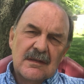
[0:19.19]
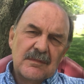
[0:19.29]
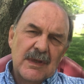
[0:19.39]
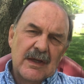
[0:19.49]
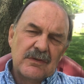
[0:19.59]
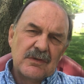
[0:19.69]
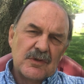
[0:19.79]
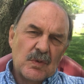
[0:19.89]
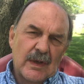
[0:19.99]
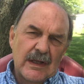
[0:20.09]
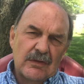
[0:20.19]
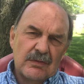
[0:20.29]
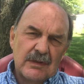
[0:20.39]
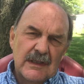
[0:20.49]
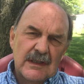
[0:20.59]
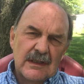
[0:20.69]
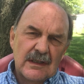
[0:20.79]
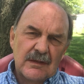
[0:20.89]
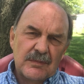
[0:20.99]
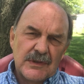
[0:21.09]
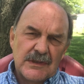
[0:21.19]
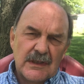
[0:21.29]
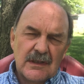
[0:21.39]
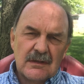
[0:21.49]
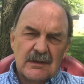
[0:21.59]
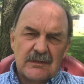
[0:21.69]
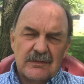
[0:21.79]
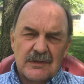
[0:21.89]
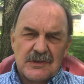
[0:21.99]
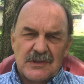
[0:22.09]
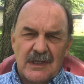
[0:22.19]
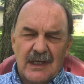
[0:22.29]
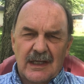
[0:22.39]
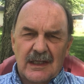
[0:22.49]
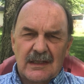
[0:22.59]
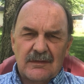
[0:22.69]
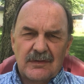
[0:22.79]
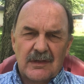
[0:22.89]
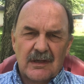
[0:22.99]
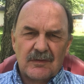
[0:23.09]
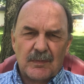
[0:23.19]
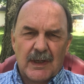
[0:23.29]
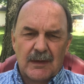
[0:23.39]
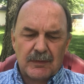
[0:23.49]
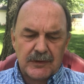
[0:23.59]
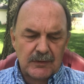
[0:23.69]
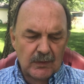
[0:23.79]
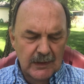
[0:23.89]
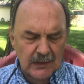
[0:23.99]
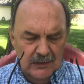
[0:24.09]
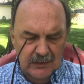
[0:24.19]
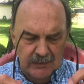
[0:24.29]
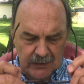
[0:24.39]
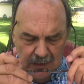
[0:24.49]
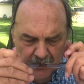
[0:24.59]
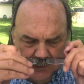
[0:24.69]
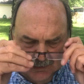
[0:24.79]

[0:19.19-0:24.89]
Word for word: Matthew 23 in particular in verse 9 if you have a Bible and you want to look there.